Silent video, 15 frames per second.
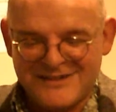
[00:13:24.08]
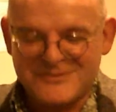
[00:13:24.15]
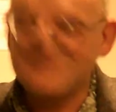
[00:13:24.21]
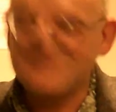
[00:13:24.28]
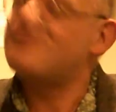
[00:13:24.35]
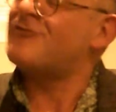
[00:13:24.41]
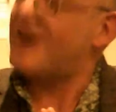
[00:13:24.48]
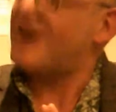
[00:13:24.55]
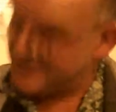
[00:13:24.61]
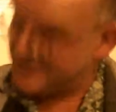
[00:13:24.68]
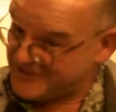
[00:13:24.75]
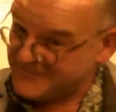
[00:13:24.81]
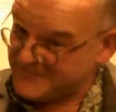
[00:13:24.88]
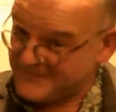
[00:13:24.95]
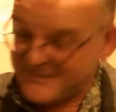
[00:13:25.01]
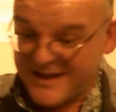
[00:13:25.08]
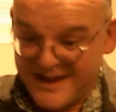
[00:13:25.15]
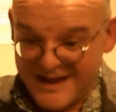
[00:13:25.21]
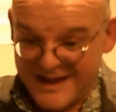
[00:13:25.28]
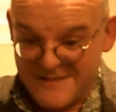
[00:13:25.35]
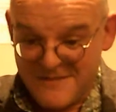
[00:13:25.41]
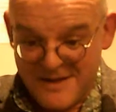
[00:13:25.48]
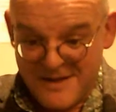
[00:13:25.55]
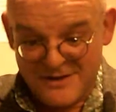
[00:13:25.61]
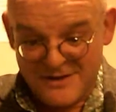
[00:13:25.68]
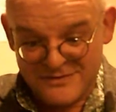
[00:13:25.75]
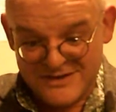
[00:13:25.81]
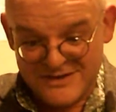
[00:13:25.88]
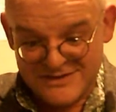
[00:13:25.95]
too proud about this.